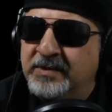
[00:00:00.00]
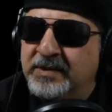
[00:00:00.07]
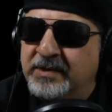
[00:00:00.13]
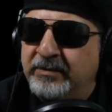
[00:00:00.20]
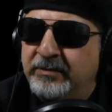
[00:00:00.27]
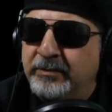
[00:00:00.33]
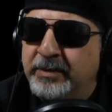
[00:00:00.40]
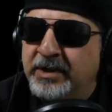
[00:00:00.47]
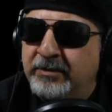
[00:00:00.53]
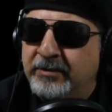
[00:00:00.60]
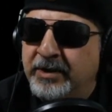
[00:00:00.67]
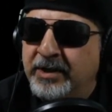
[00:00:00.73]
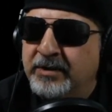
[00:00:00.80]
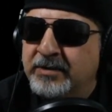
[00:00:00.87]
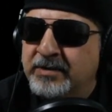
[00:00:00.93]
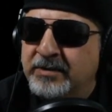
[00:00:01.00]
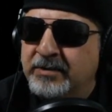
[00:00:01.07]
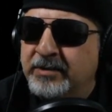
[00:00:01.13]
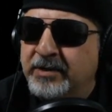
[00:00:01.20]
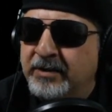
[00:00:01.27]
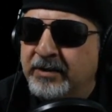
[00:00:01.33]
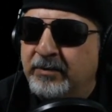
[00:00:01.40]
giving me Creator
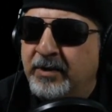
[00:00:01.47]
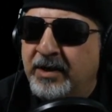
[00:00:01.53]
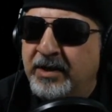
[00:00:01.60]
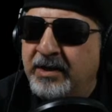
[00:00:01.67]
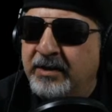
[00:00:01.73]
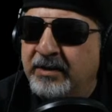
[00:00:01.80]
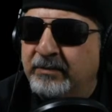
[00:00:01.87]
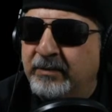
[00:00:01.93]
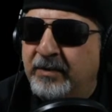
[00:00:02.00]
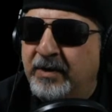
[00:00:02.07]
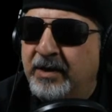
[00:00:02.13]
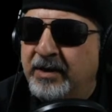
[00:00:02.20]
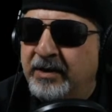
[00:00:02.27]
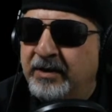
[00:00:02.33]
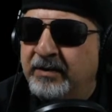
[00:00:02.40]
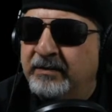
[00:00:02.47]
Studio. Why? Why?